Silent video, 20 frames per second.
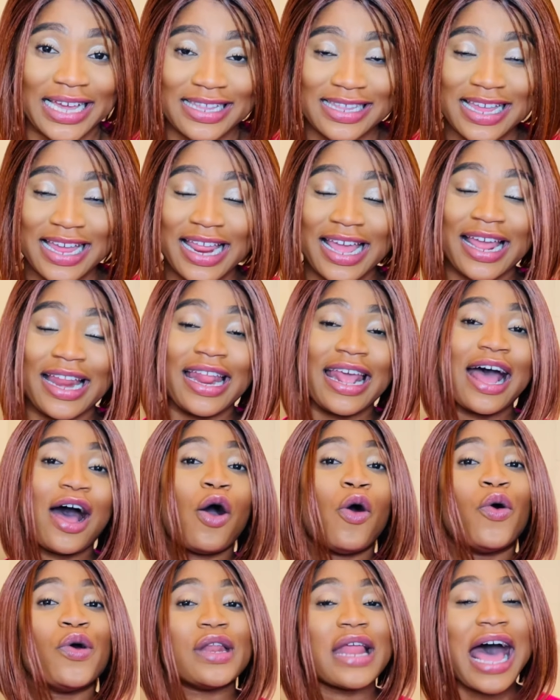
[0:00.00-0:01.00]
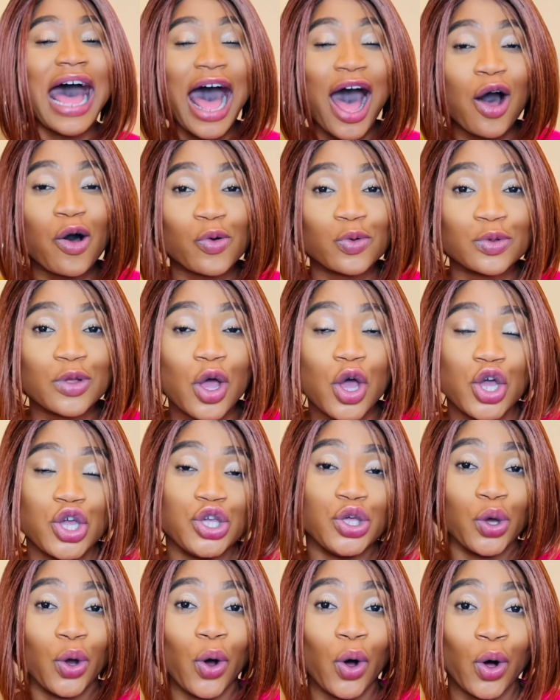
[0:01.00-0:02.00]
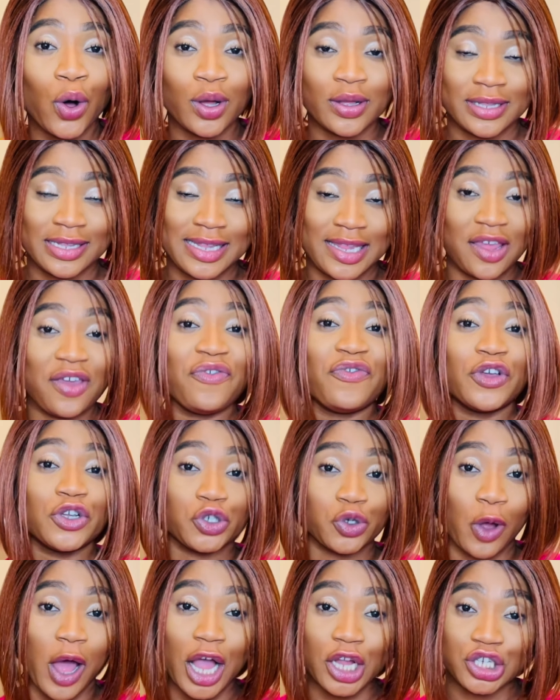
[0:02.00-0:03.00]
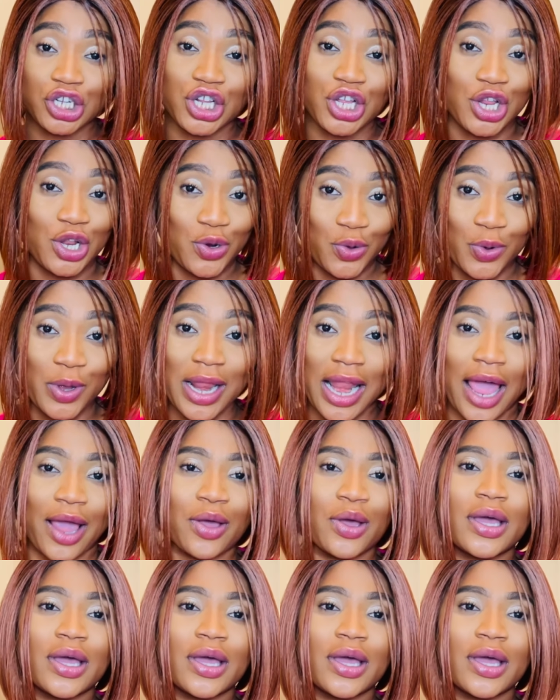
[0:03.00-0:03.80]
said earlier, on how your CV should actually look like.